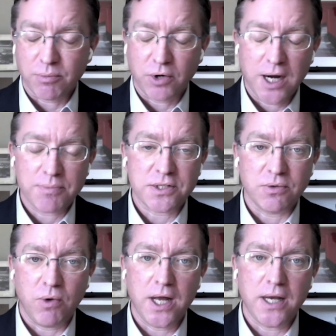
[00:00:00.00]
and perhaps
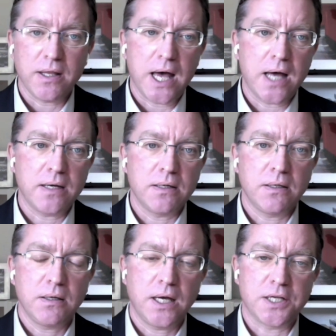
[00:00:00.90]
the one that
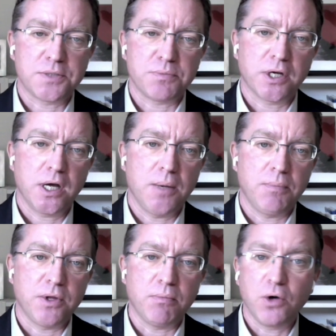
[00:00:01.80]
has
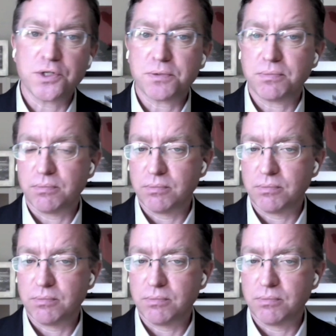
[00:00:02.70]
become the most